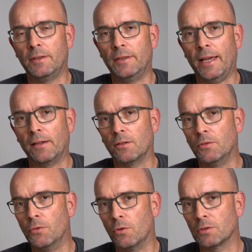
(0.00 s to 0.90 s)
Daniel
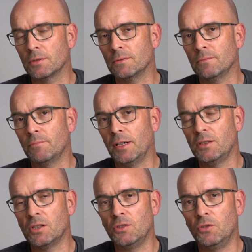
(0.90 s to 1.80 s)
Norton, but he's
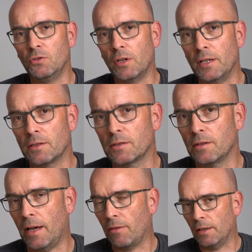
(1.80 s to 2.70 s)
a US,
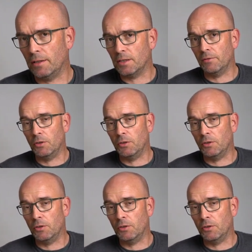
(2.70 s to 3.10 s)
I think he's even